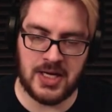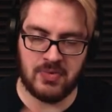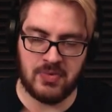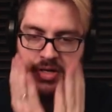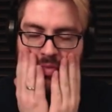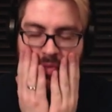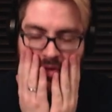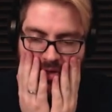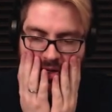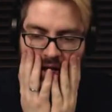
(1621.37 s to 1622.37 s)
we're gonna be
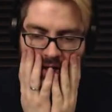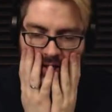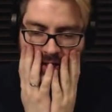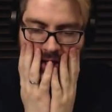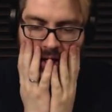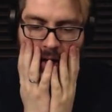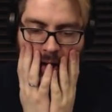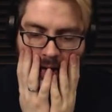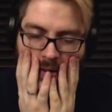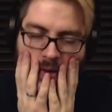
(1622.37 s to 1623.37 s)
building a gantry.
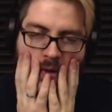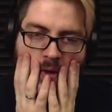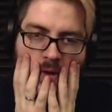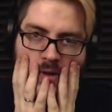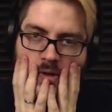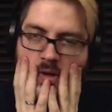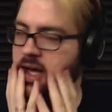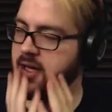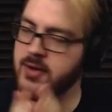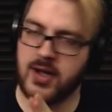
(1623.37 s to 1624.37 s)
So
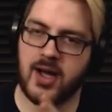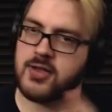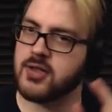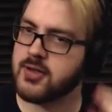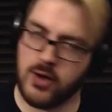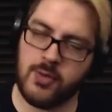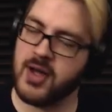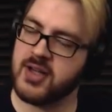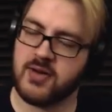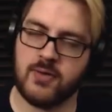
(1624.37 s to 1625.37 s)
thank you guys so
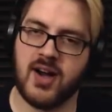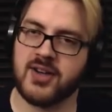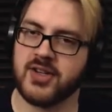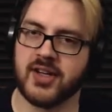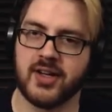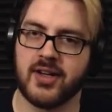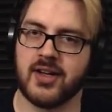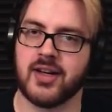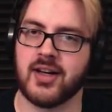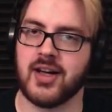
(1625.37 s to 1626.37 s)
much for watching,
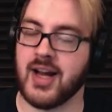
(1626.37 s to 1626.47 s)
and I will